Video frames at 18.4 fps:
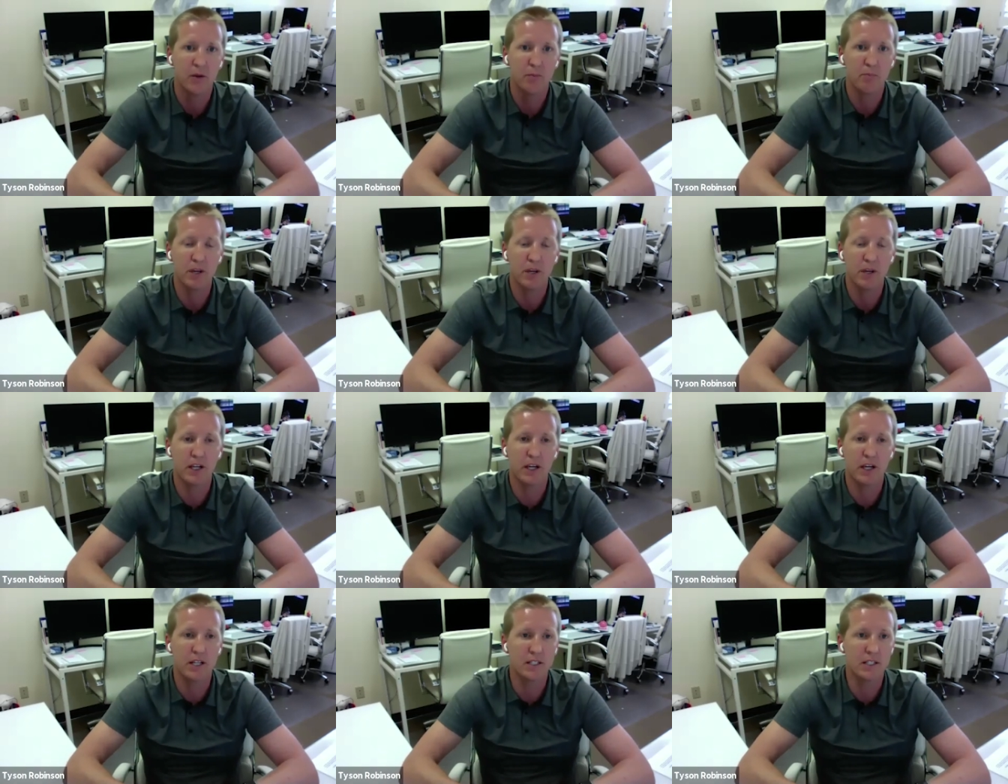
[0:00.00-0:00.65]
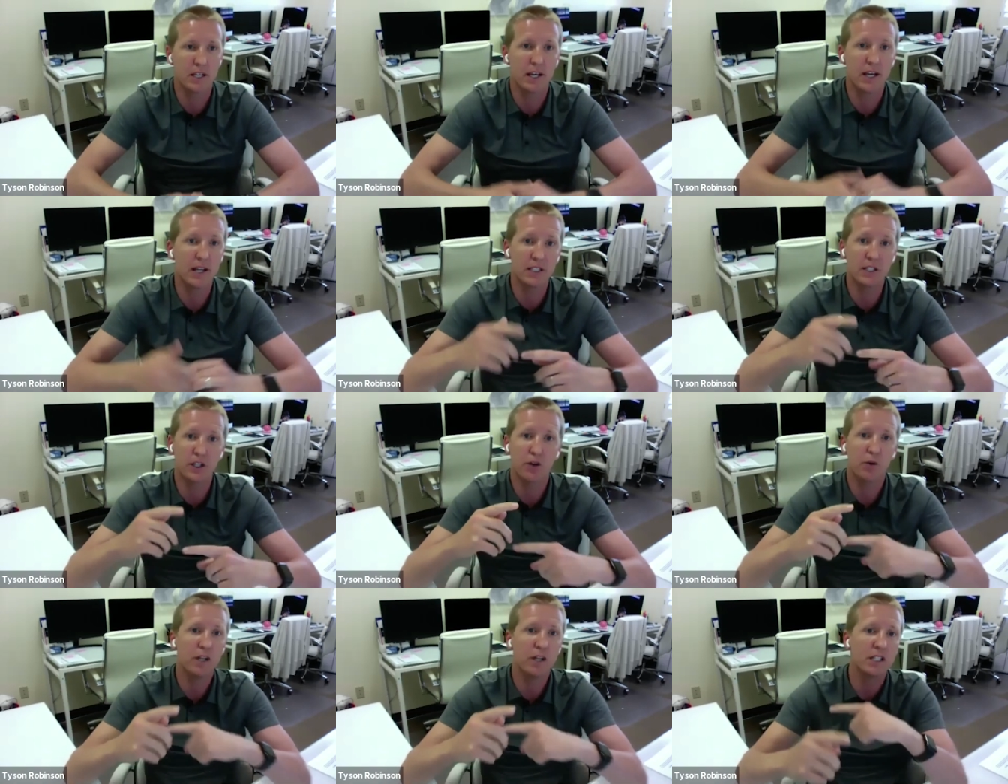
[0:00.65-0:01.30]
because it's
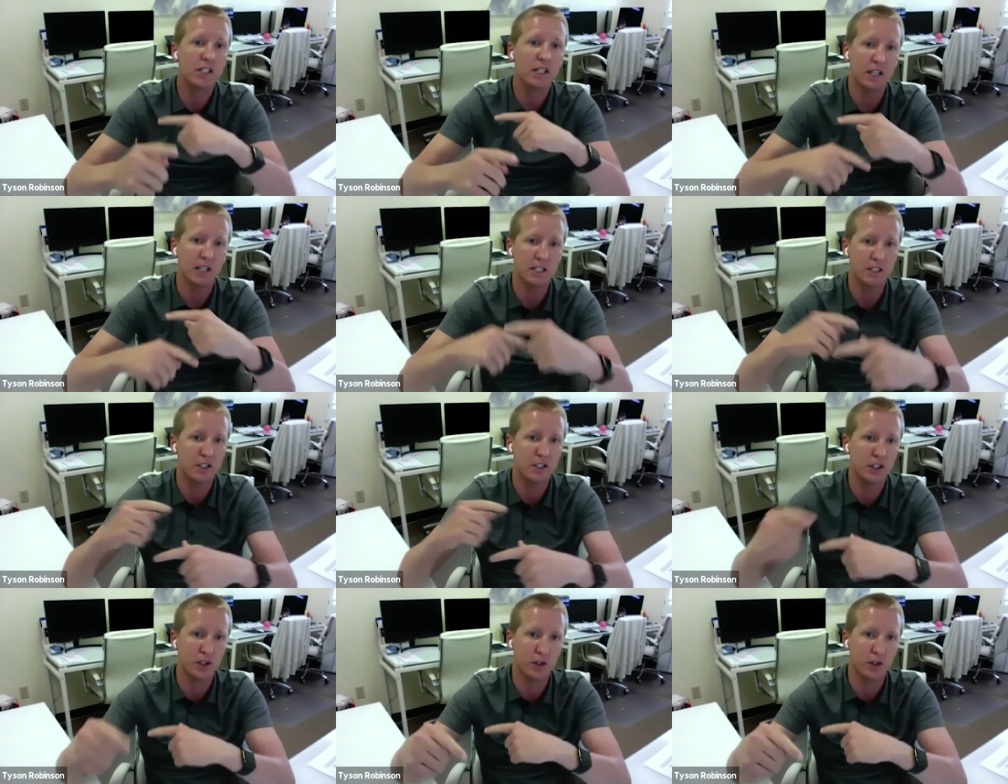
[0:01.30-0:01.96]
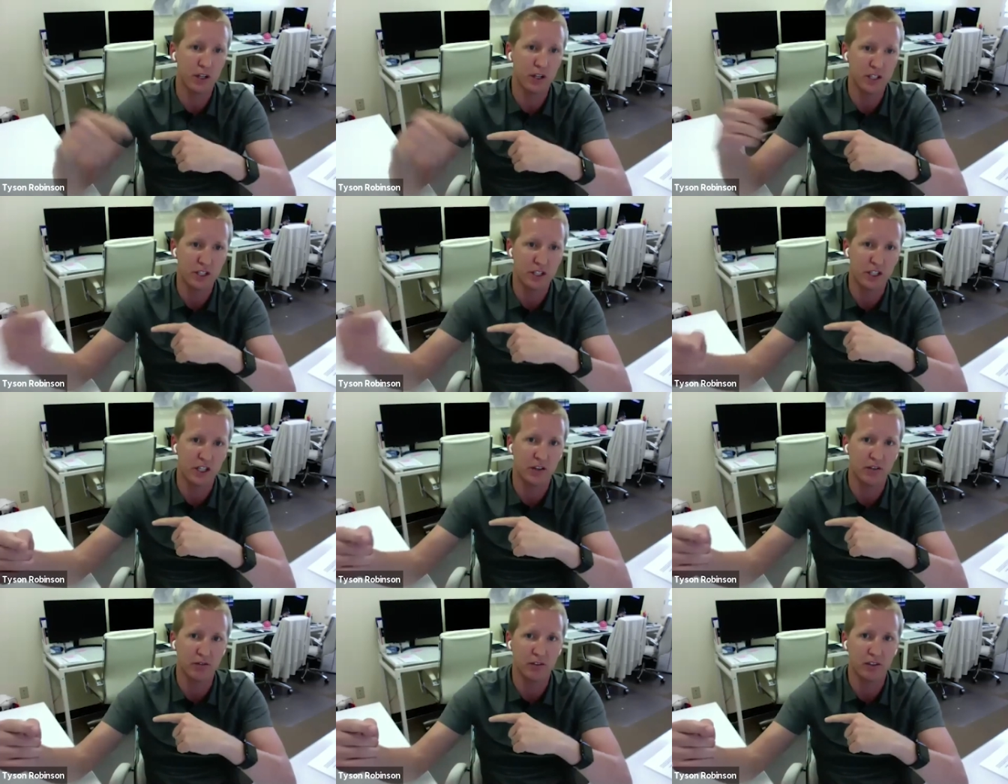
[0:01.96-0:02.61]
going to continue to
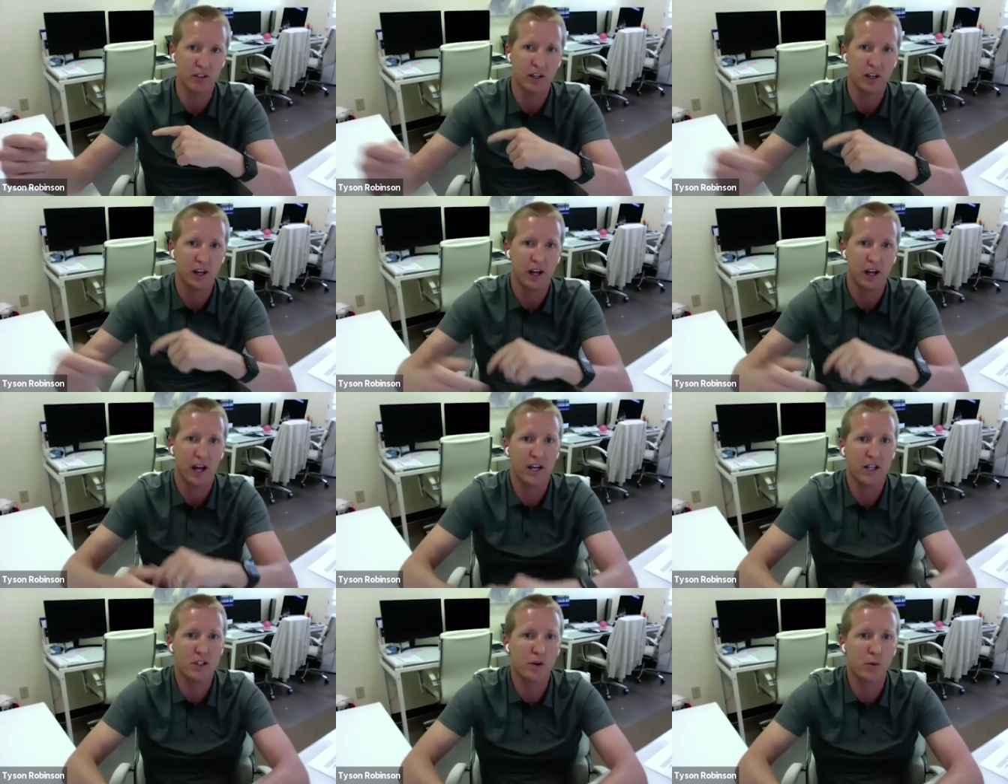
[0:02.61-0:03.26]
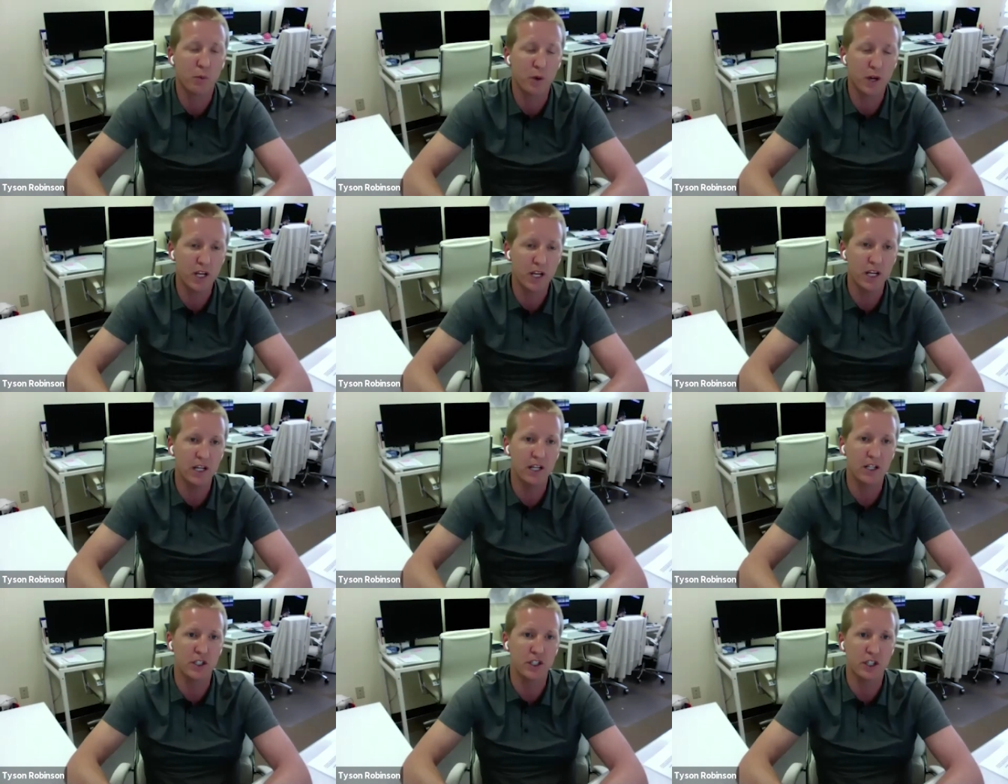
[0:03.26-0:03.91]
shift. And so we
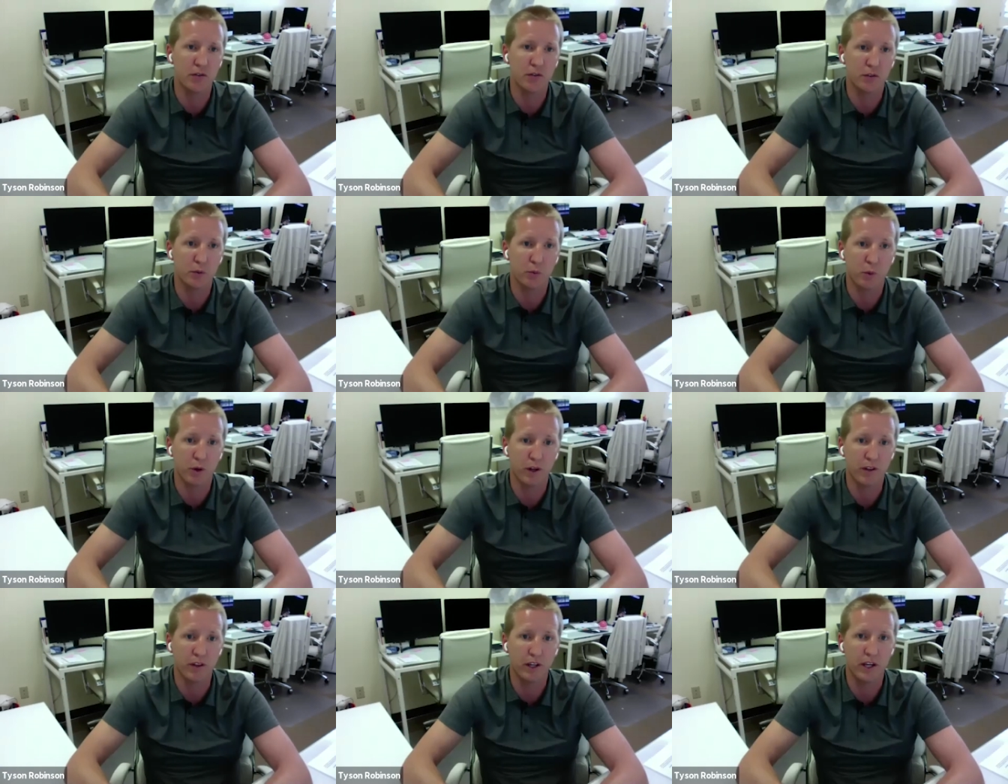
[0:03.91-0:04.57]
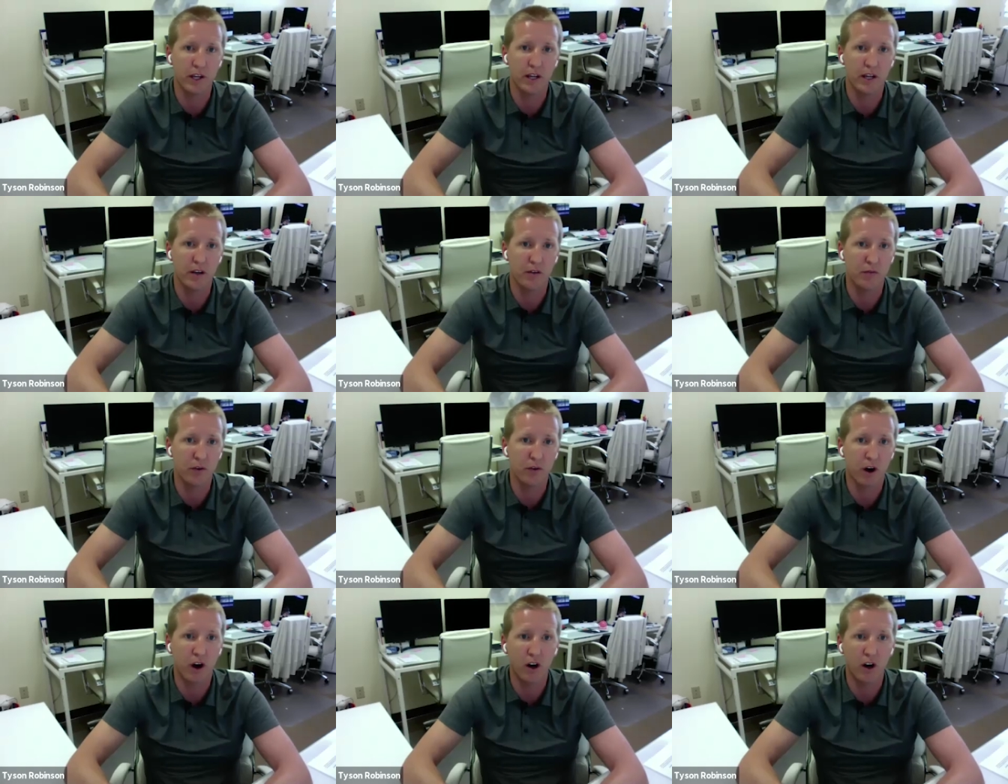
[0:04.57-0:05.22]
need to shift with it. And if
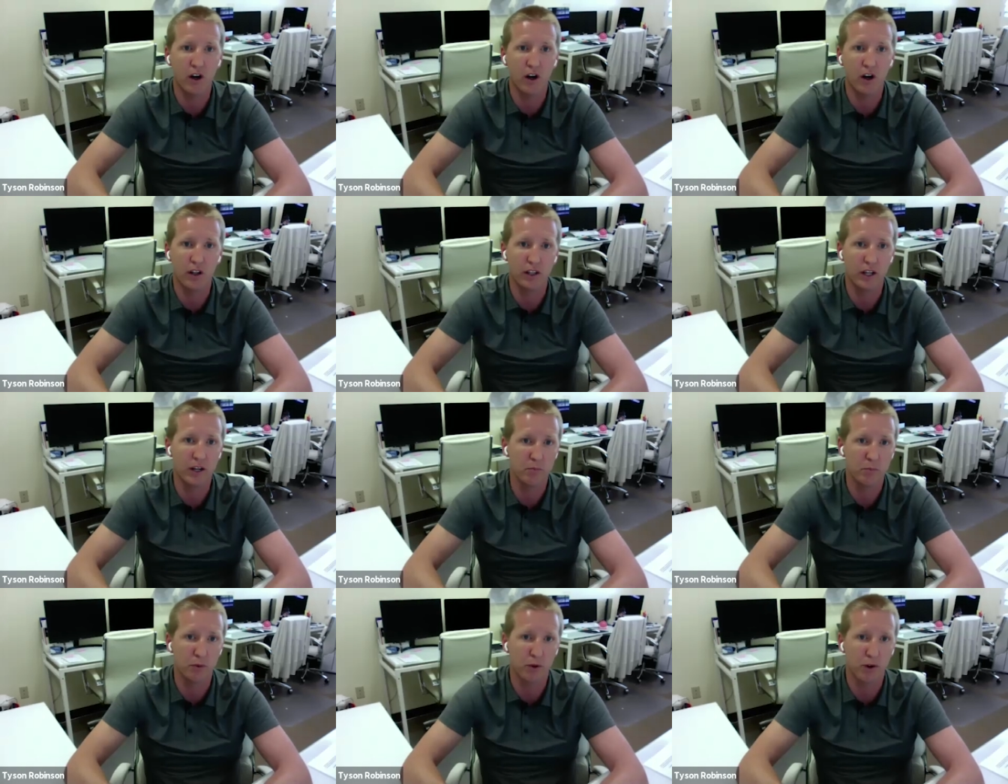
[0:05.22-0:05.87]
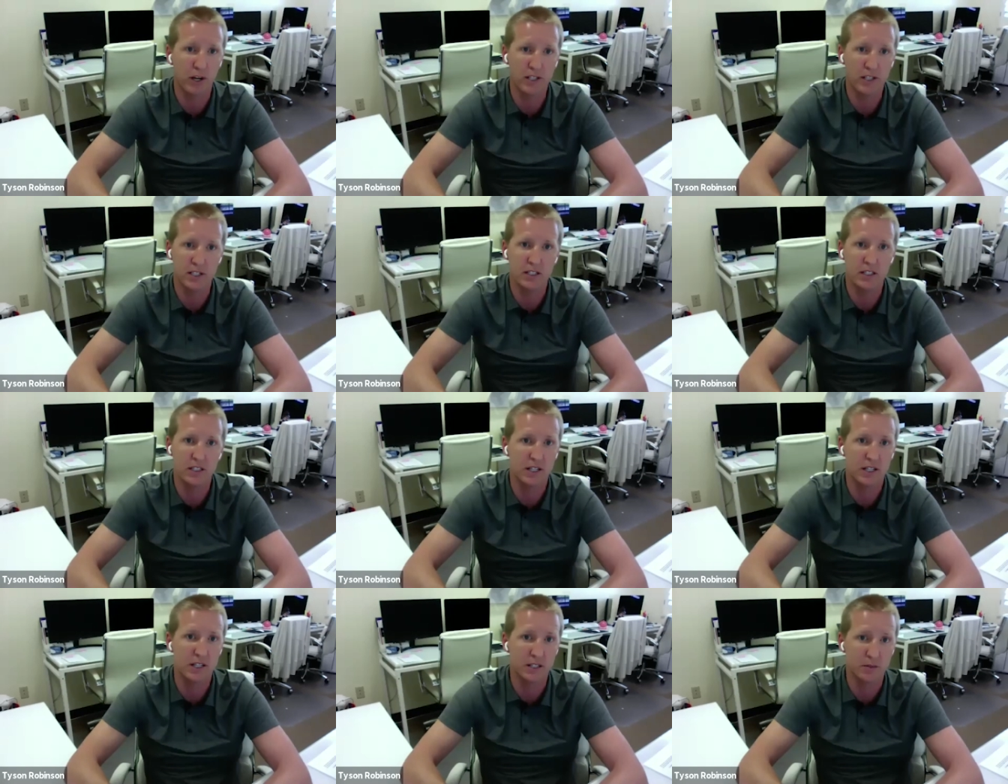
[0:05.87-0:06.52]
our online
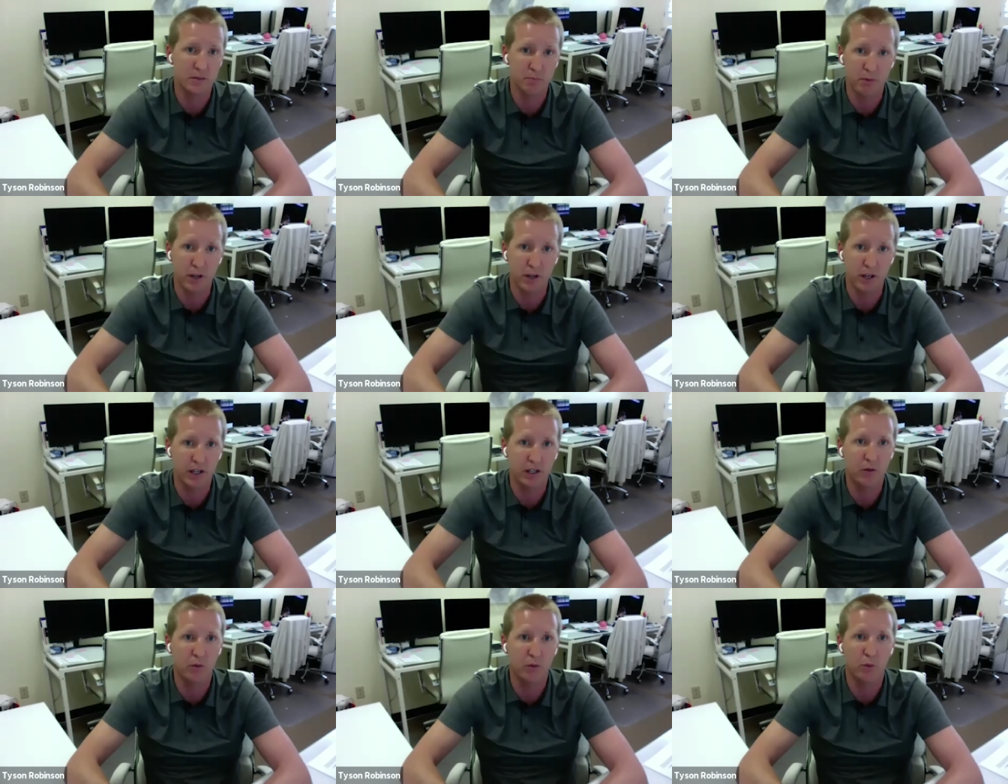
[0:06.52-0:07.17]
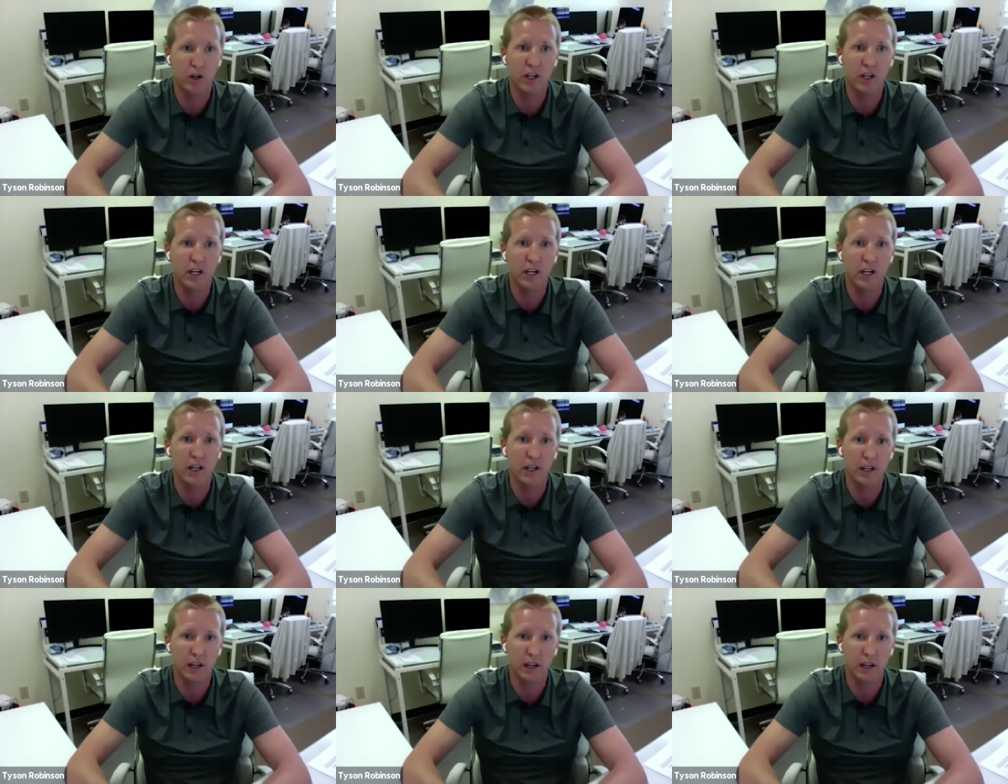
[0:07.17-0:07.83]
presence is big, we're going
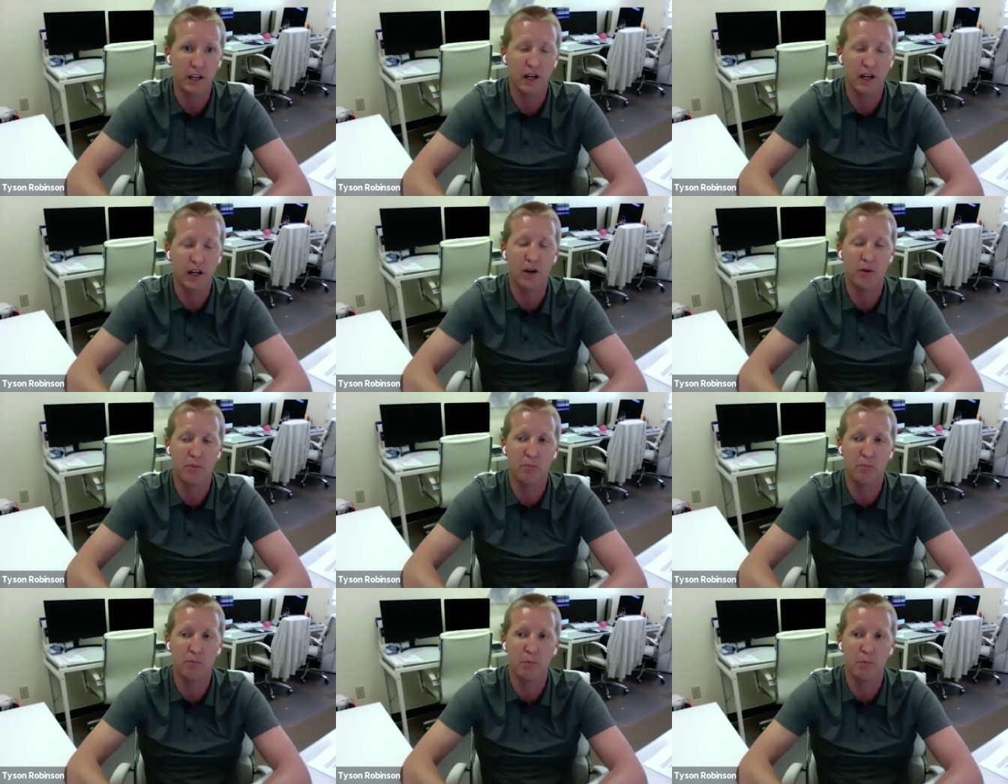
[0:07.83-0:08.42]
to get a